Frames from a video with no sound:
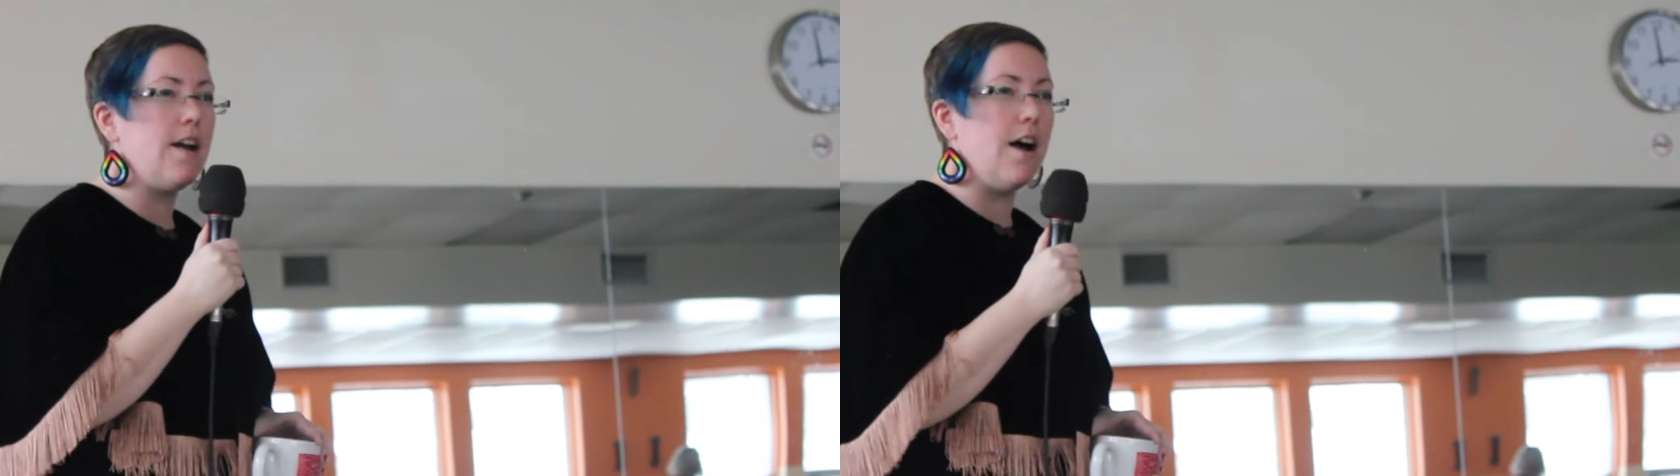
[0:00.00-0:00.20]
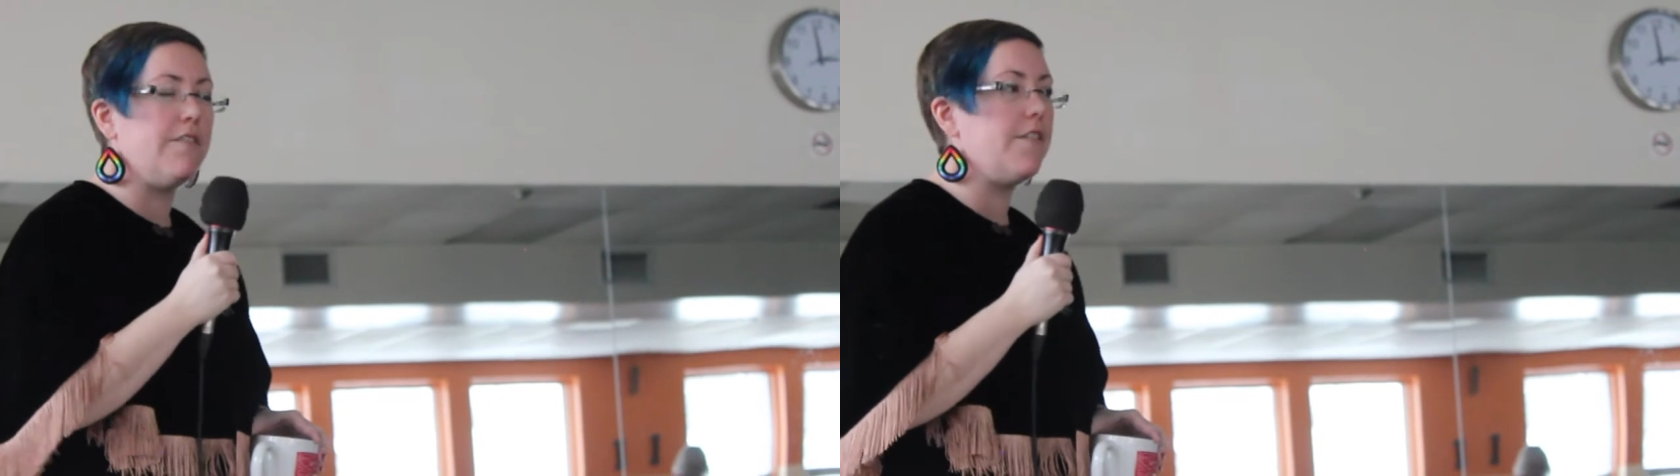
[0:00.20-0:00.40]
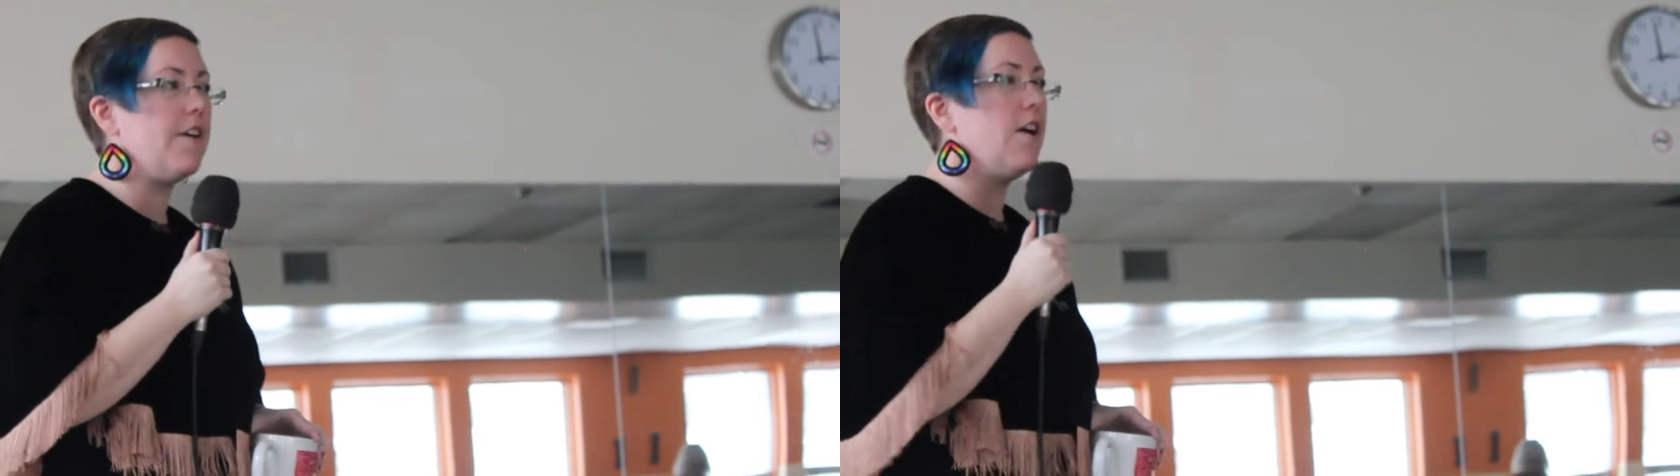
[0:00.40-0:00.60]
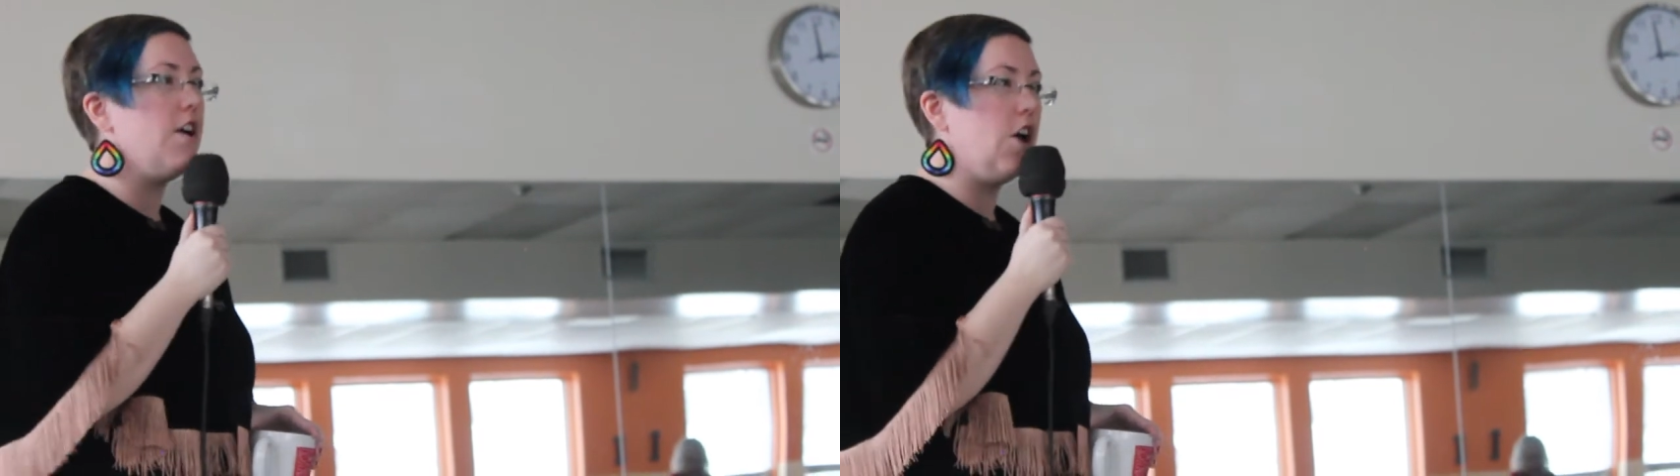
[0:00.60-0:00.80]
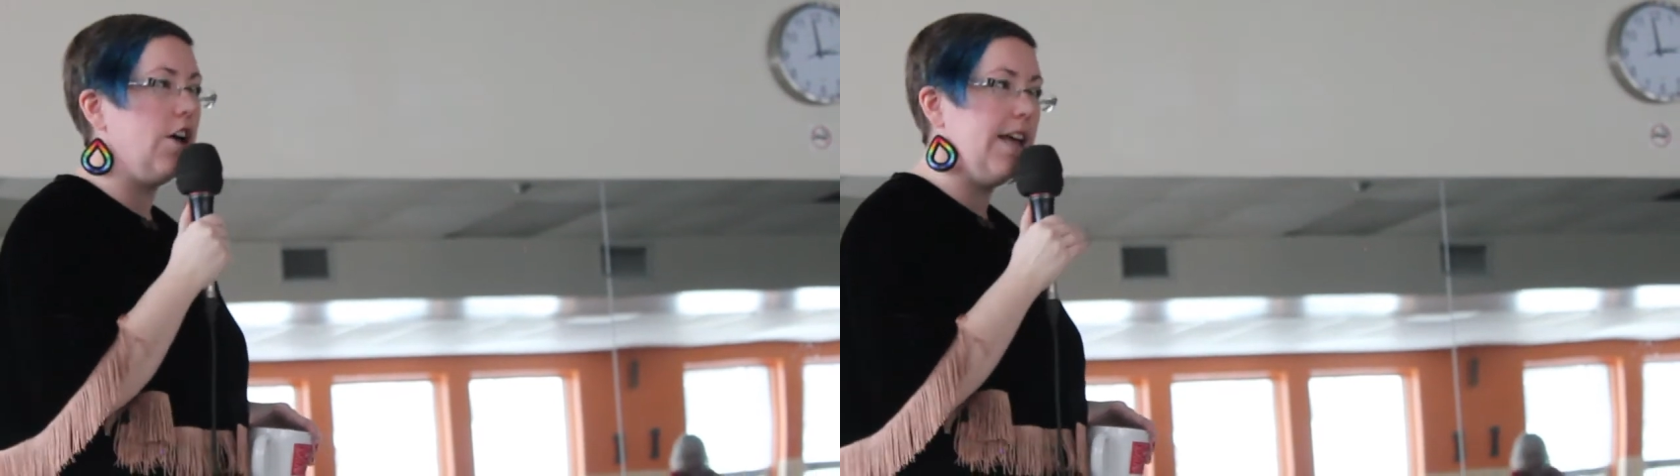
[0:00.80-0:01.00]
of
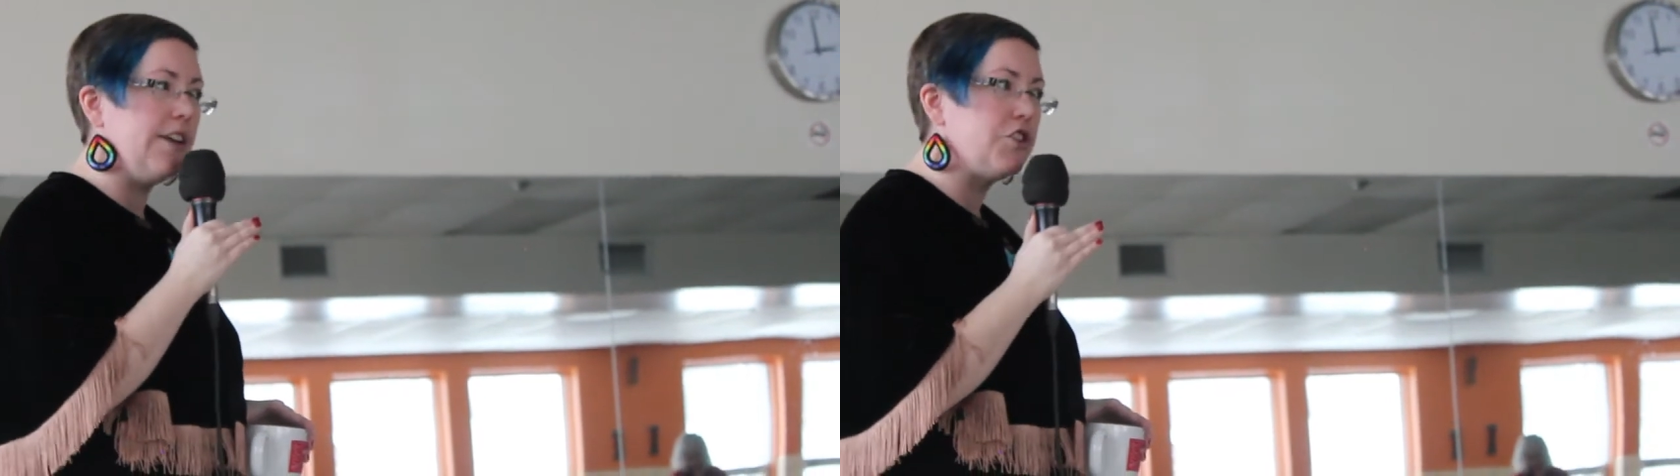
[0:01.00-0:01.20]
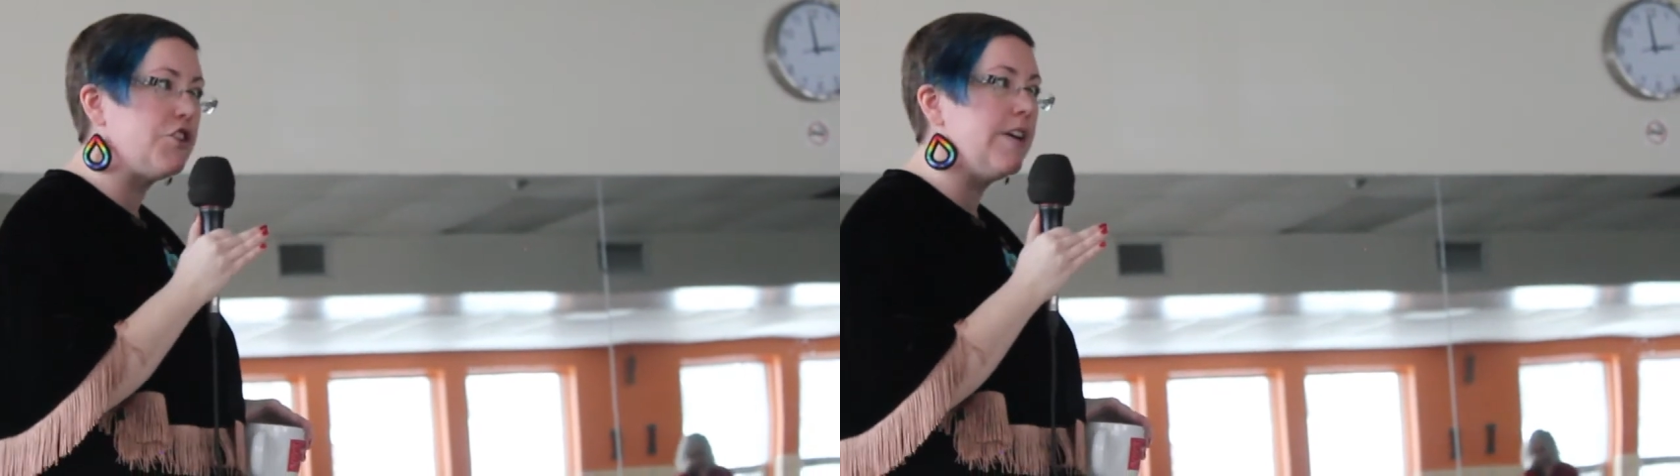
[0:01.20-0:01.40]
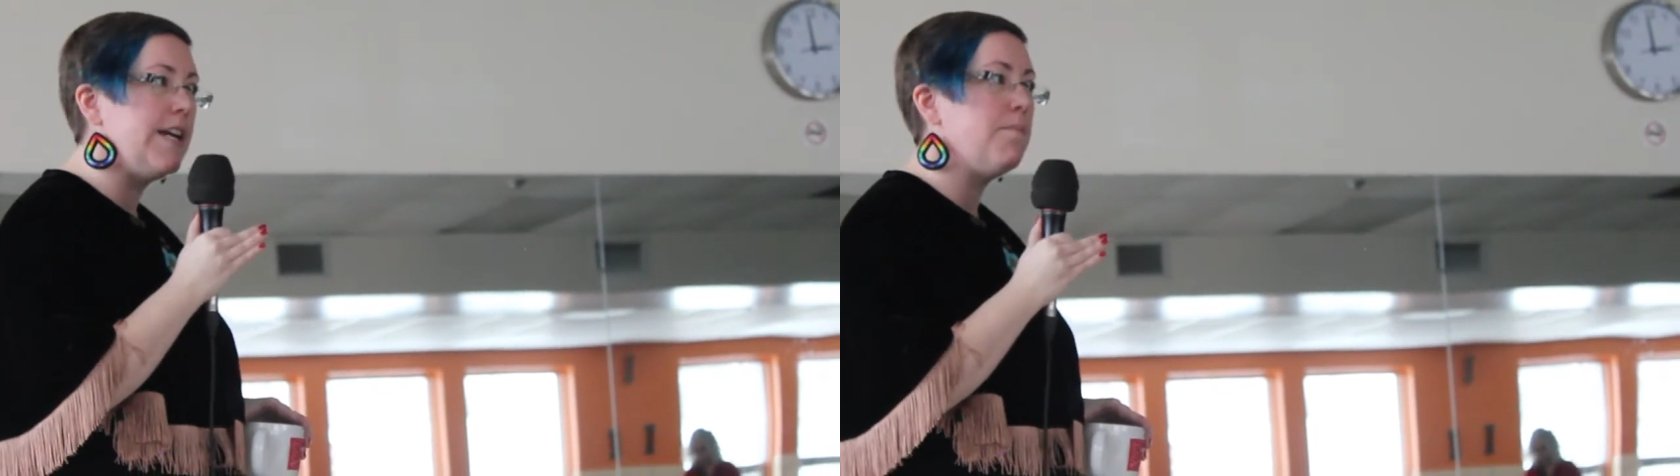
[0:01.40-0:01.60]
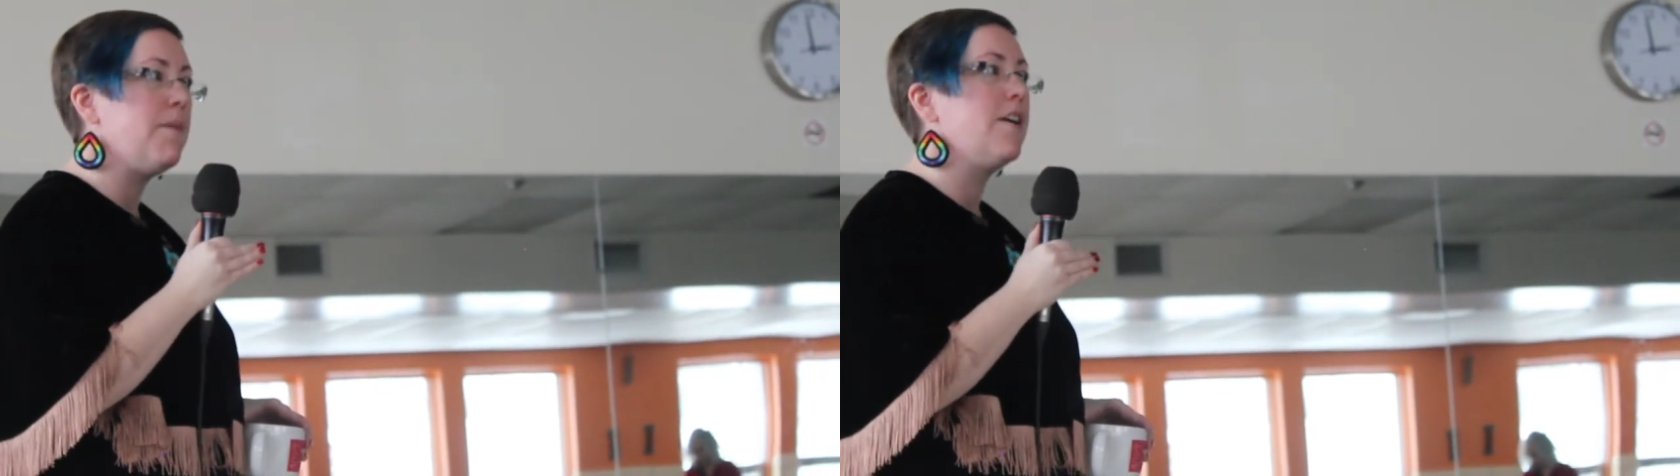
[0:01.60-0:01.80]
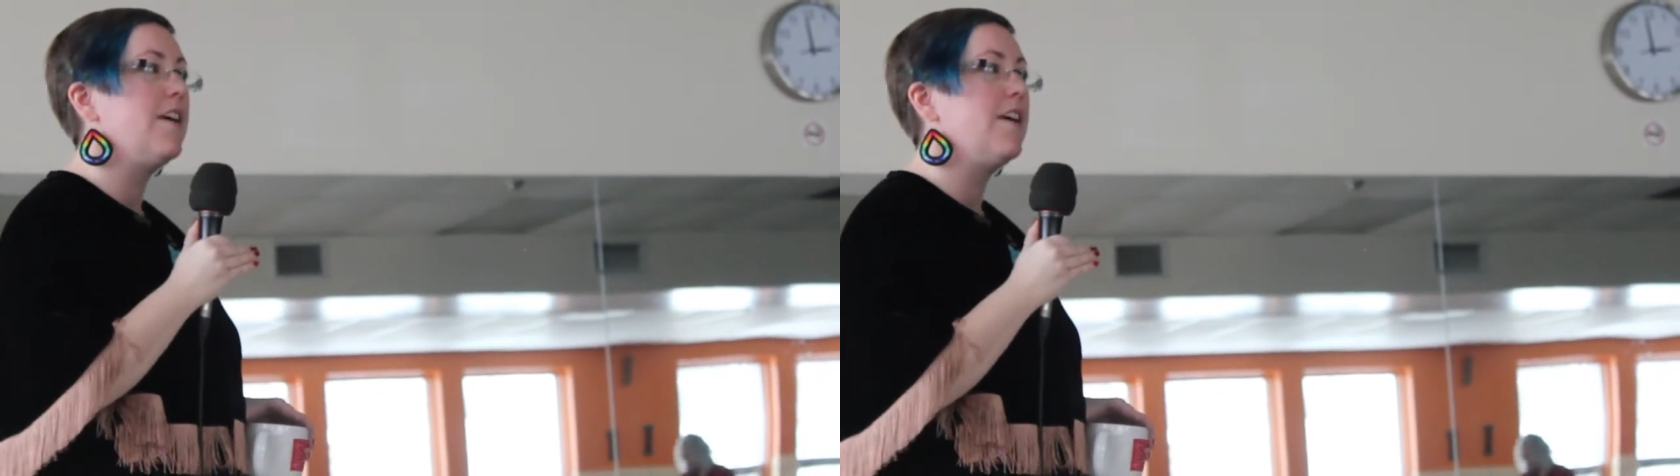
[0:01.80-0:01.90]
extreme